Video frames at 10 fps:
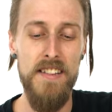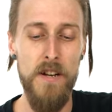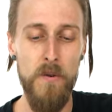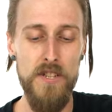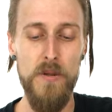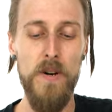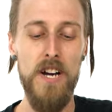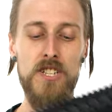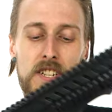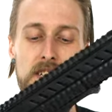And then once you
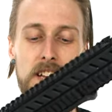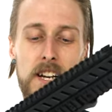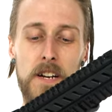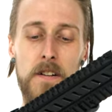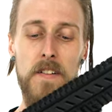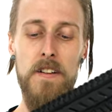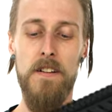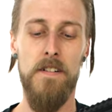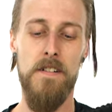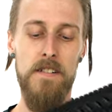actually like
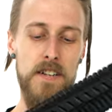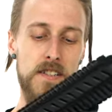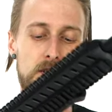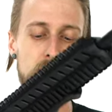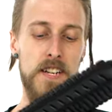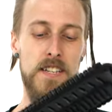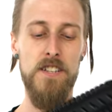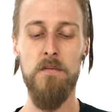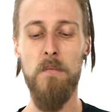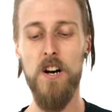insert it
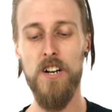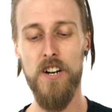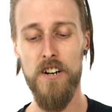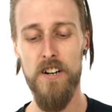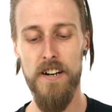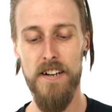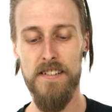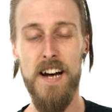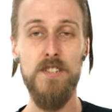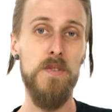into the marker,
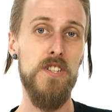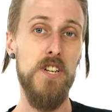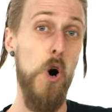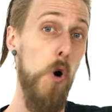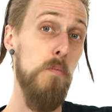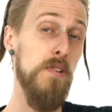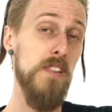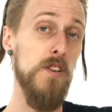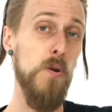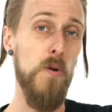that's what's gonna
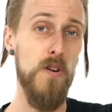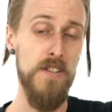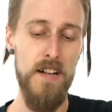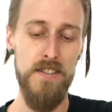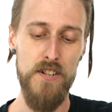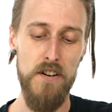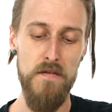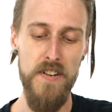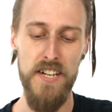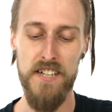open the door and then
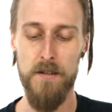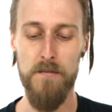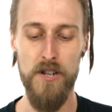start feeding them.